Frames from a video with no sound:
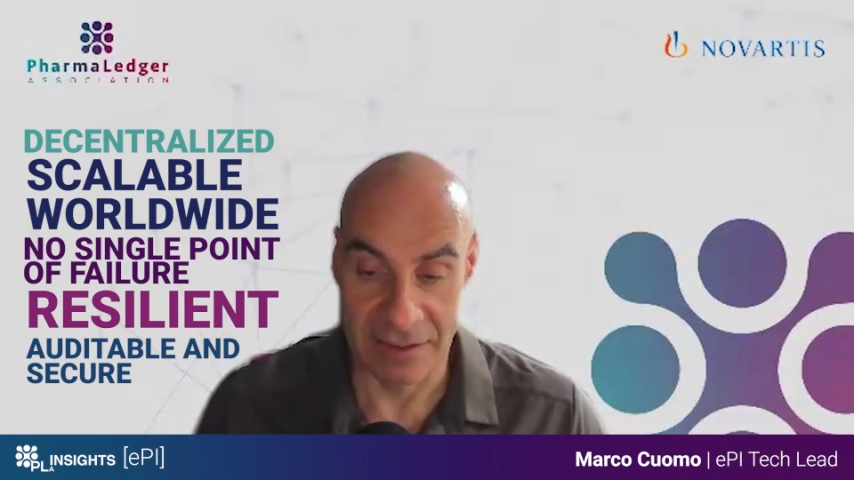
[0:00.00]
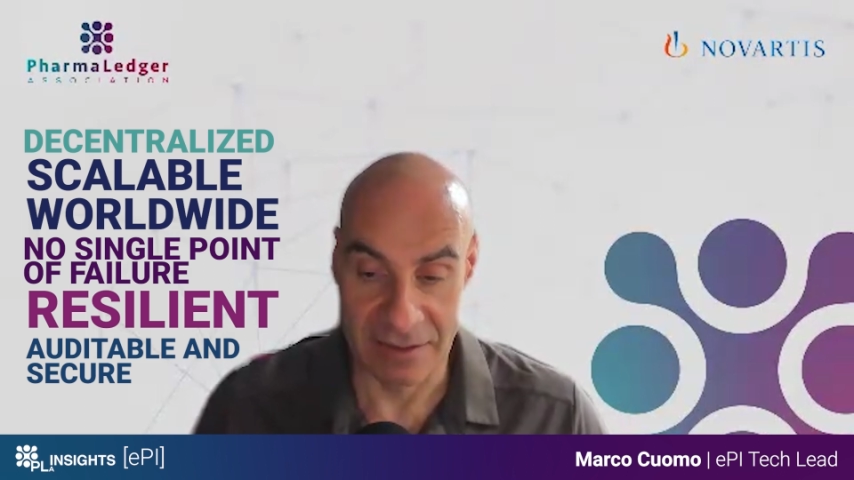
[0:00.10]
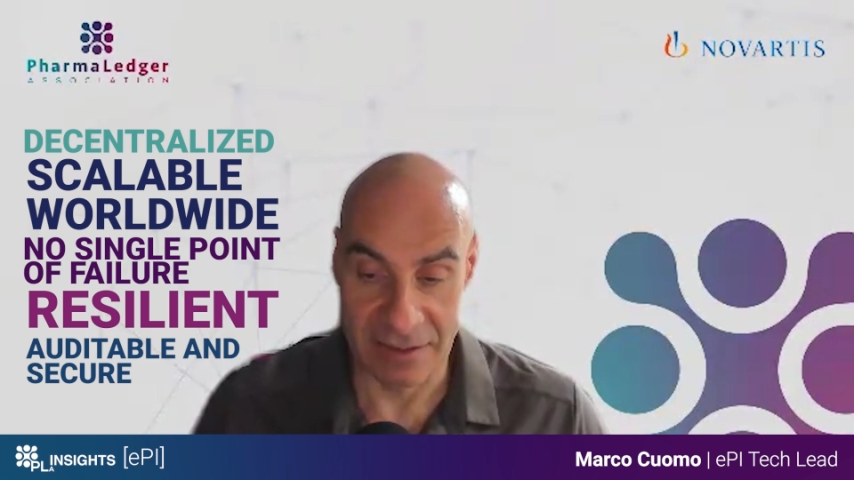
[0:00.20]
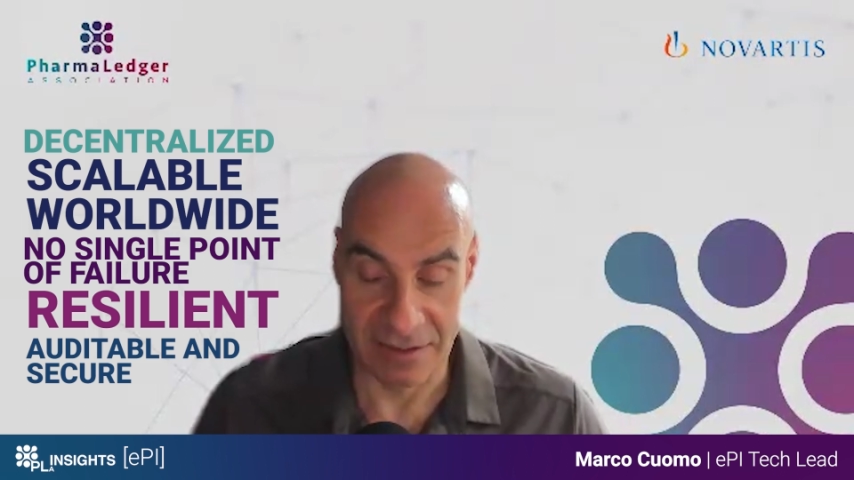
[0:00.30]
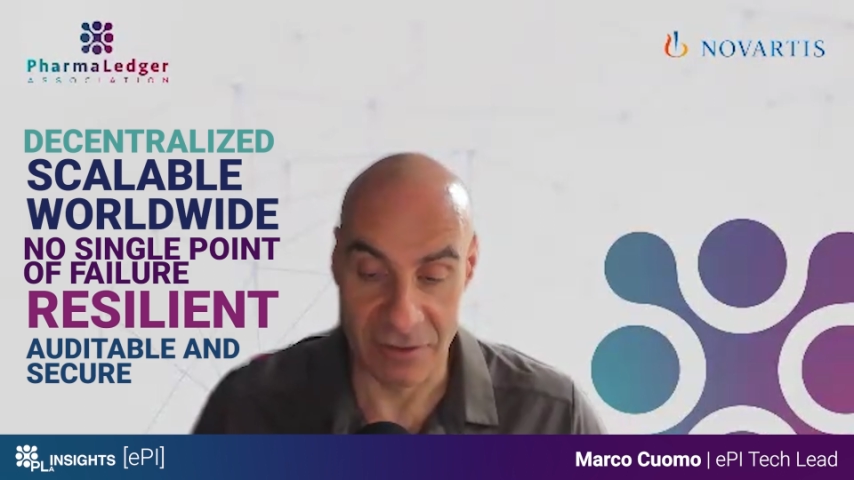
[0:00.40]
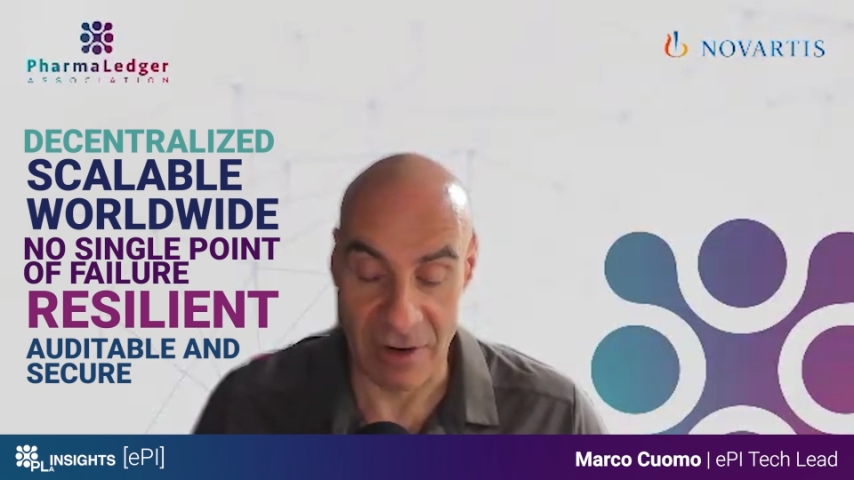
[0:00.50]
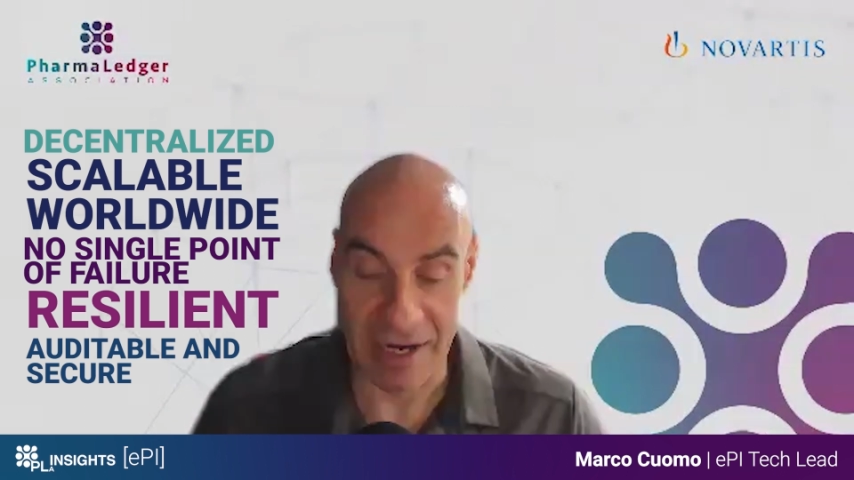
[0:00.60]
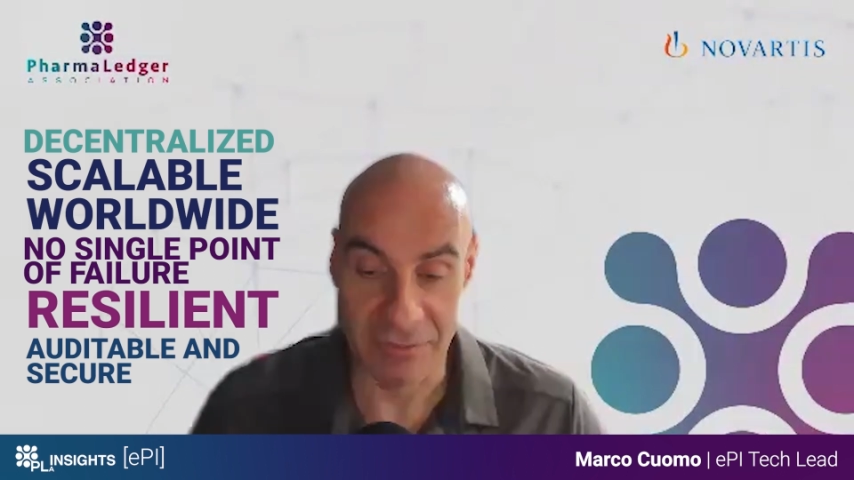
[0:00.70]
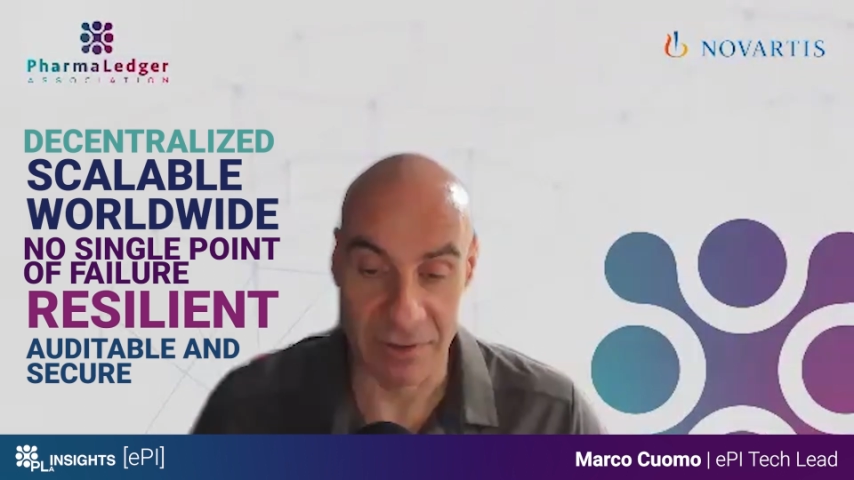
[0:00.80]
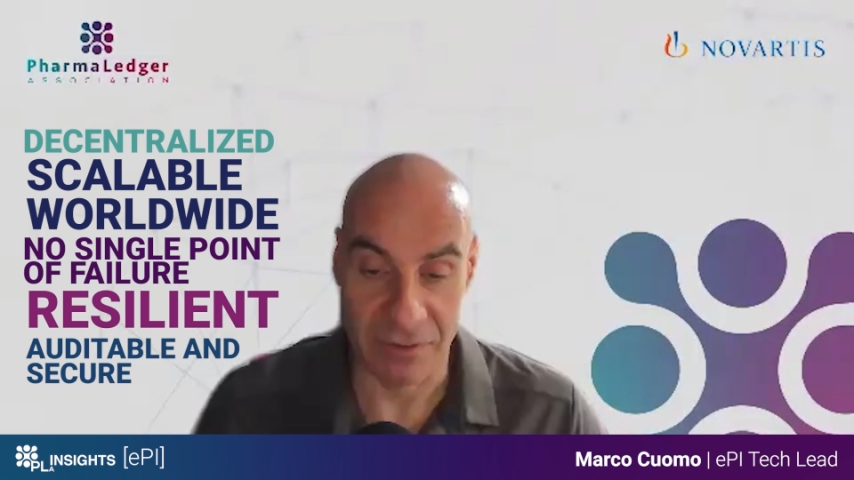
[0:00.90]
is the
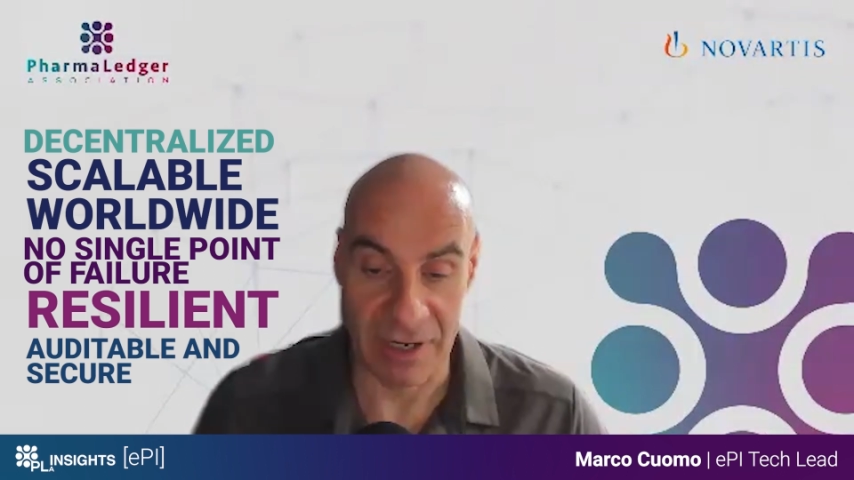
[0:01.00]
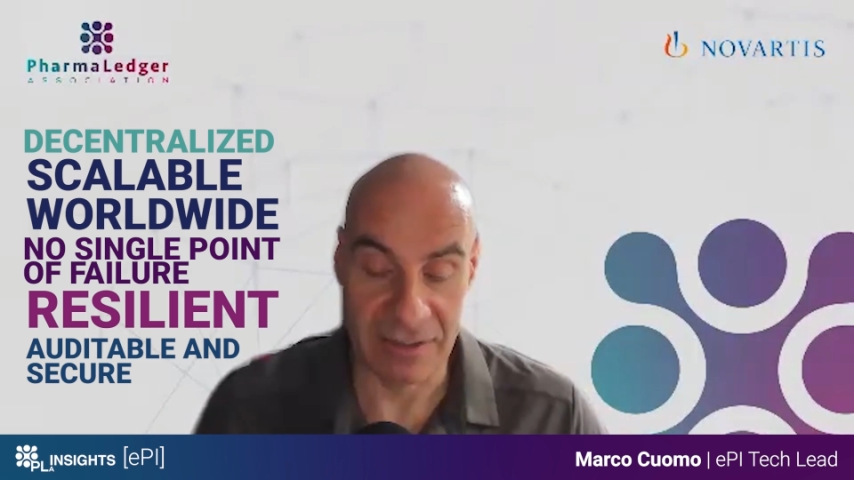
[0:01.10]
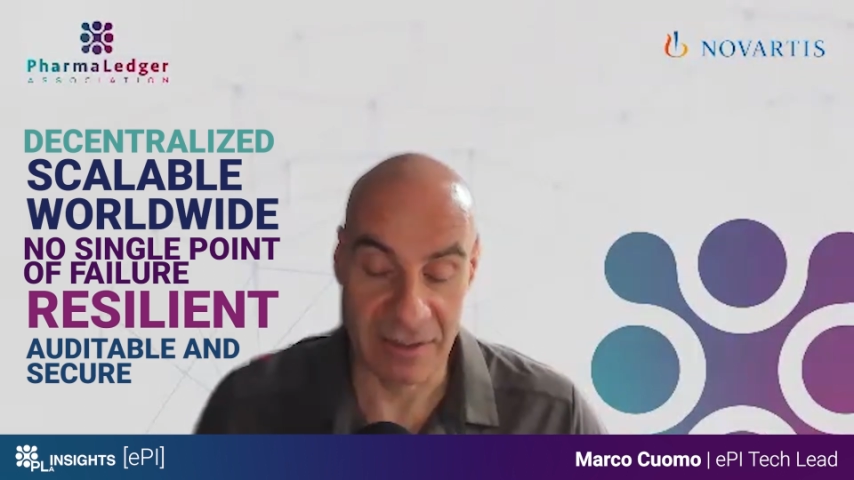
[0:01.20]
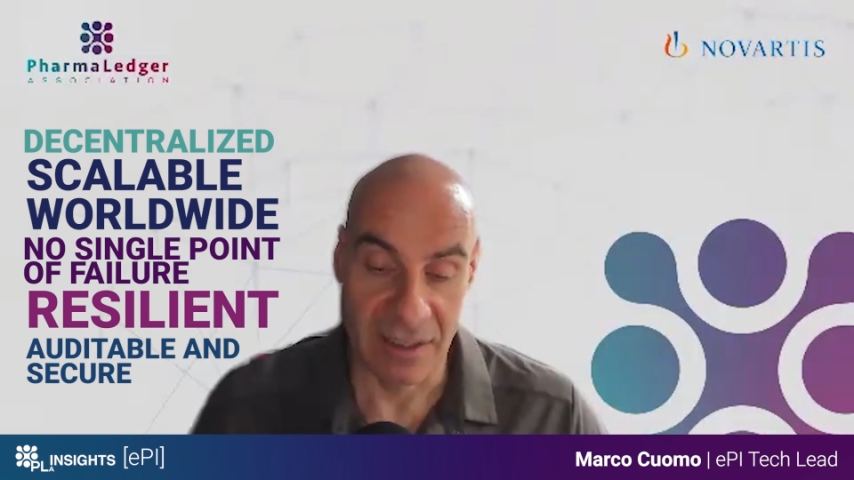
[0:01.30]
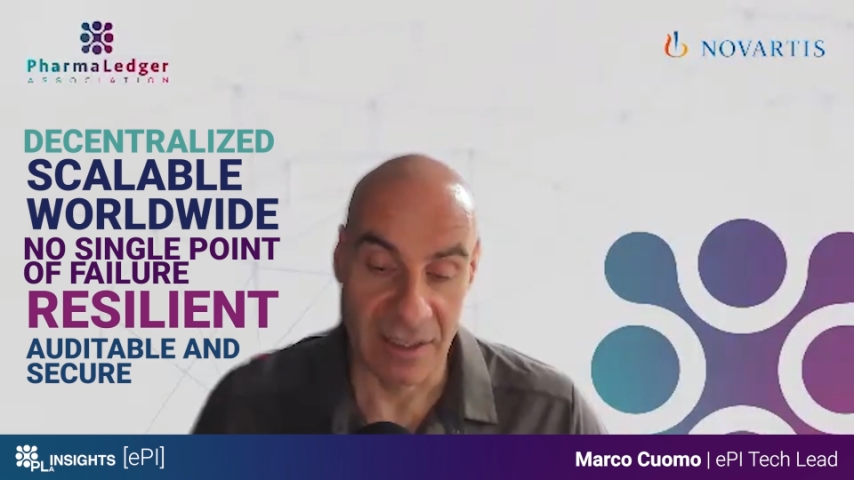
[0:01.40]
right one, right?